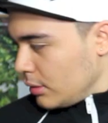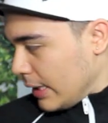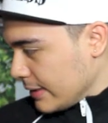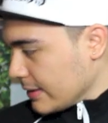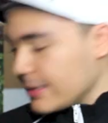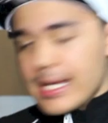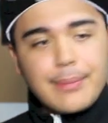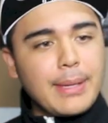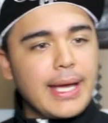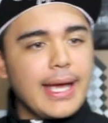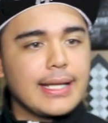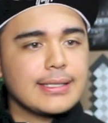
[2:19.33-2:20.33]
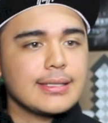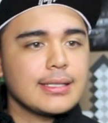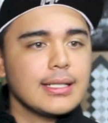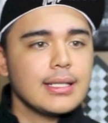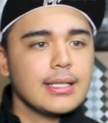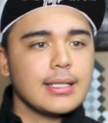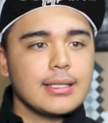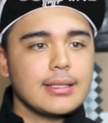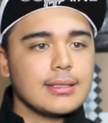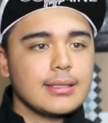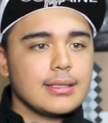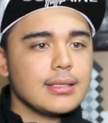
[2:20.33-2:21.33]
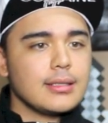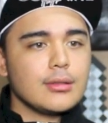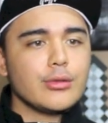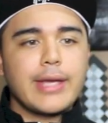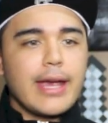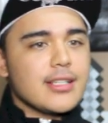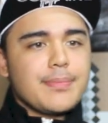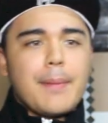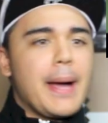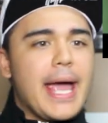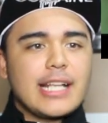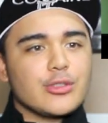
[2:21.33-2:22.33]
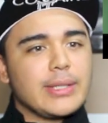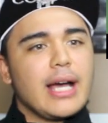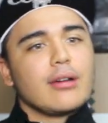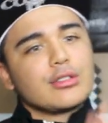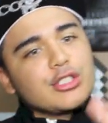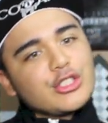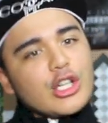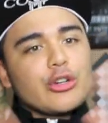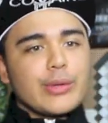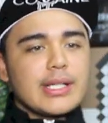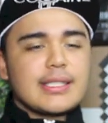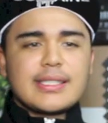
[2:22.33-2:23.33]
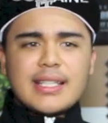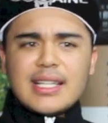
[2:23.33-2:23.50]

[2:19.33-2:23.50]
I just hit my hats. Who cares about my hats right now? Seungri's.